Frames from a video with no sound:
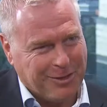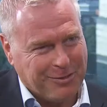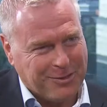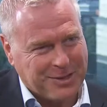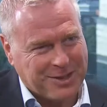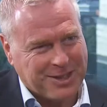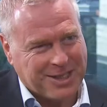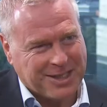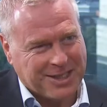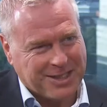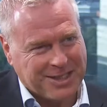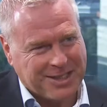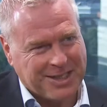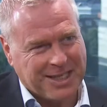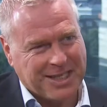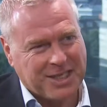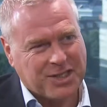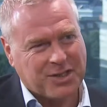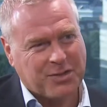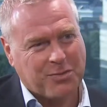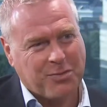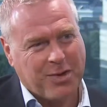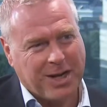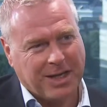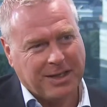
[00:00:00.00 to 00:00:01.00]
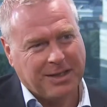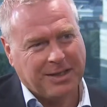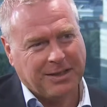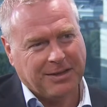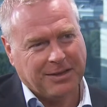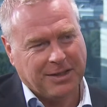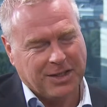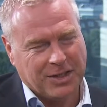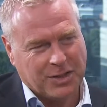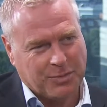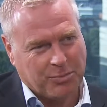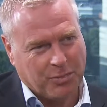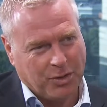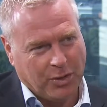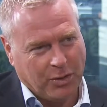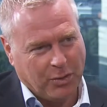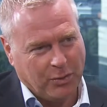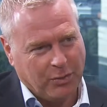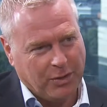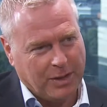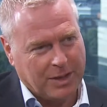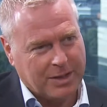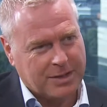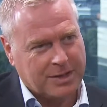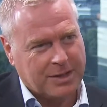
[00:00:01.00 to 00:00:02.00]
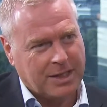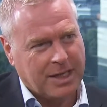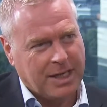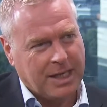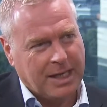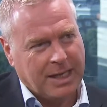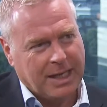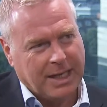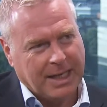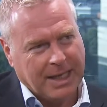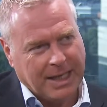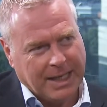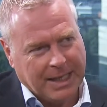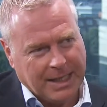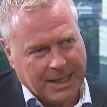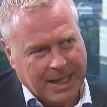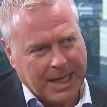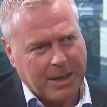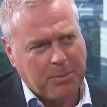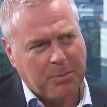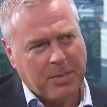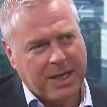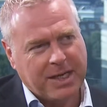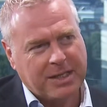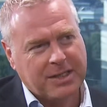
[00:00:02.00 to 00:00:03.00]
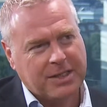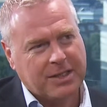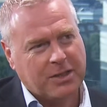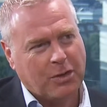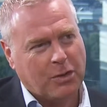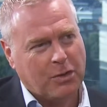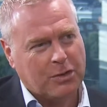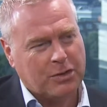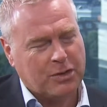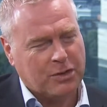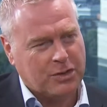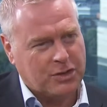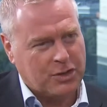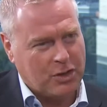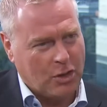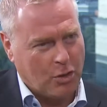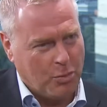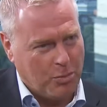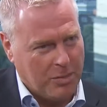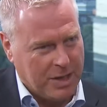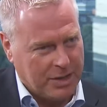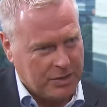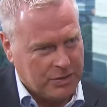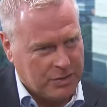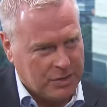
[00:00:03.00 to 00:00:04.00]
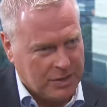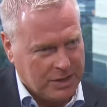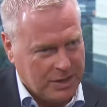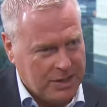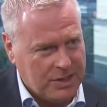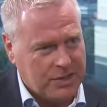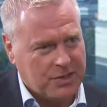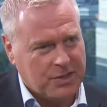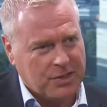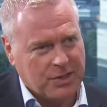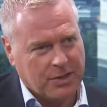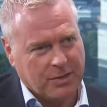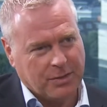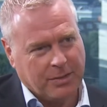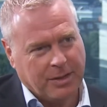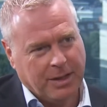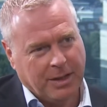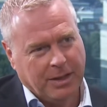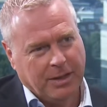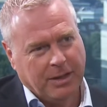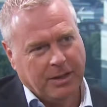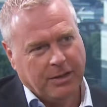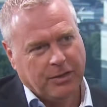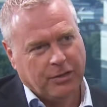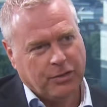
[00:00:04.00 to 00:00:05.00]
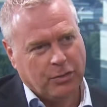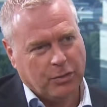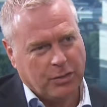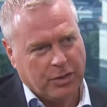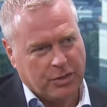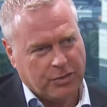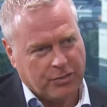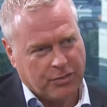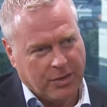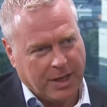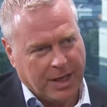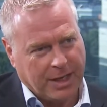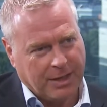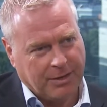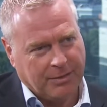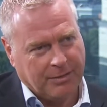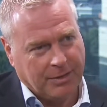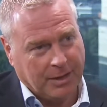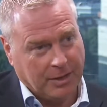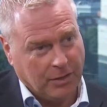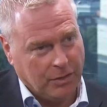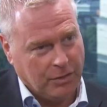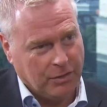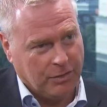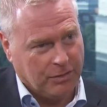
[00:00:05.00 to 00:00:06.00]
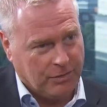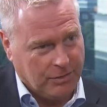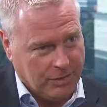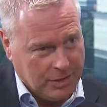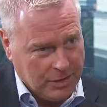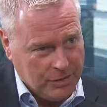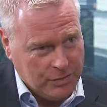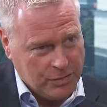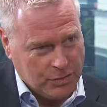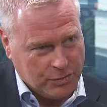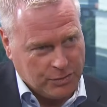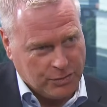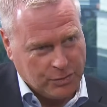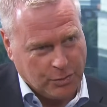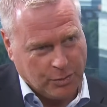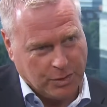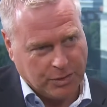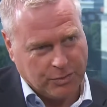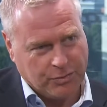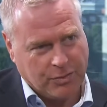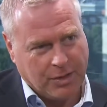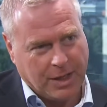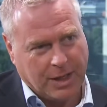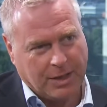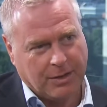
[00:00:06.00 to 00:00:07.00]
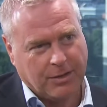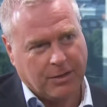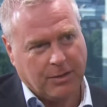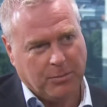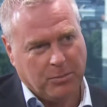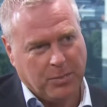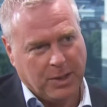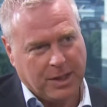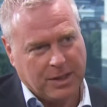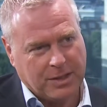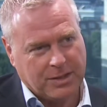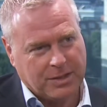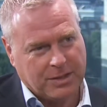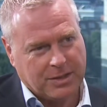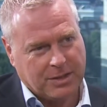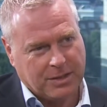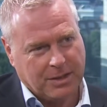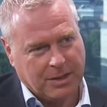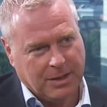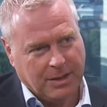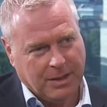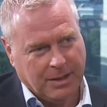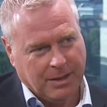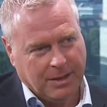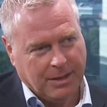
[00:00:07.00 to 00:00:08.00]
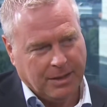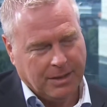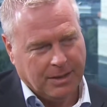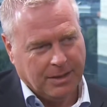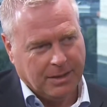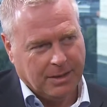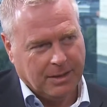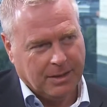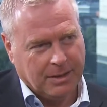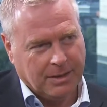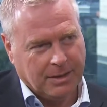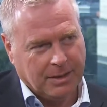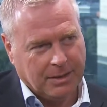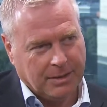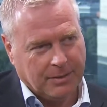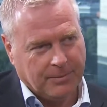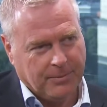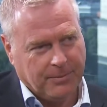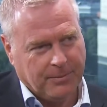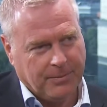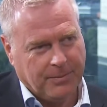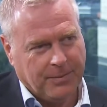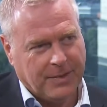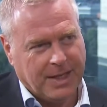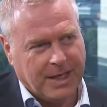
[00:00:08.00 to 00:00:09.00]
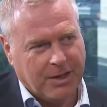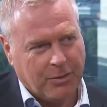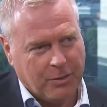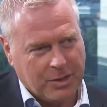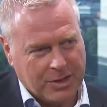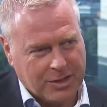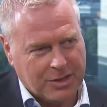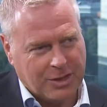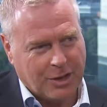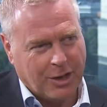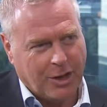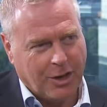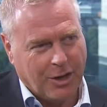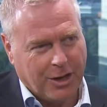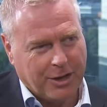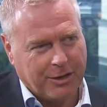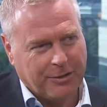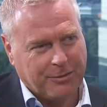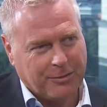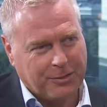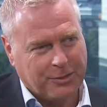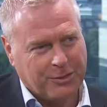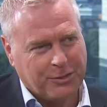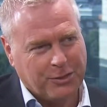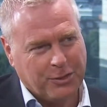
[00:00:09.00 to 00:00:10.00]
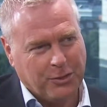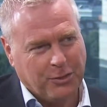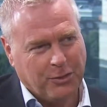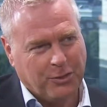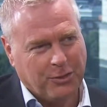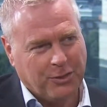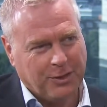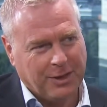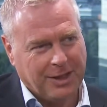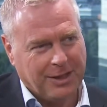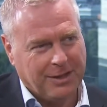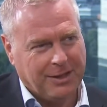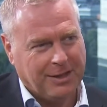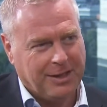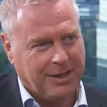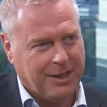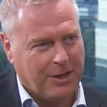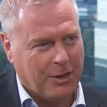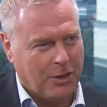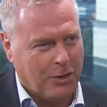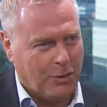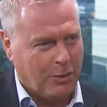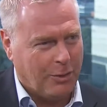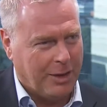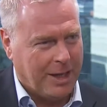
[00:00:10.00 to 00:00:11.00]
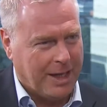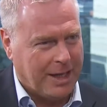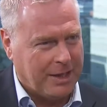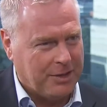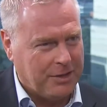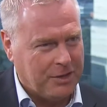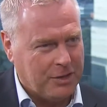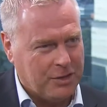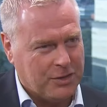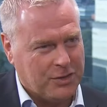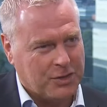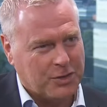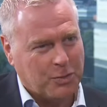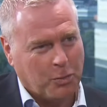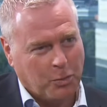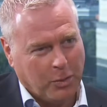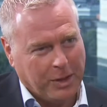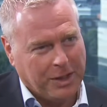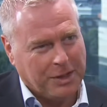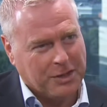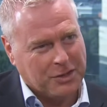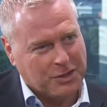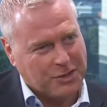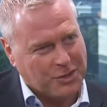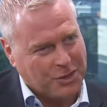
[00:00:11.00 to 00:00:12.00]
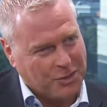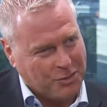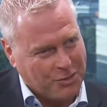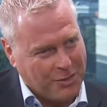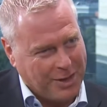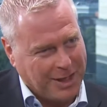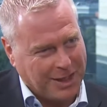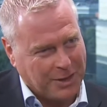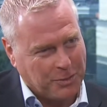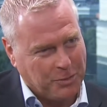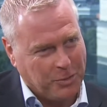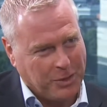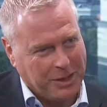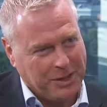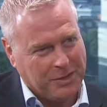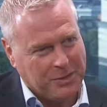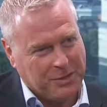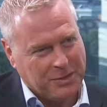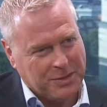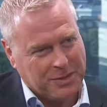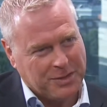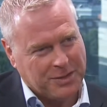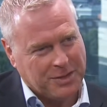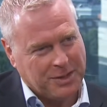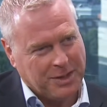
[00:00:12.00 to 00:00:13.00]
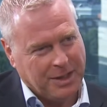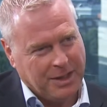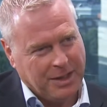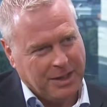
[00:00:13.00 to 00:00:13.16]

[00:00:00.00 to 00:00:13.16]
of success running these projects. And that makes it also so much easier to attract and continue to attract the best. There is a lot of truth in the old adage, winners attract winners.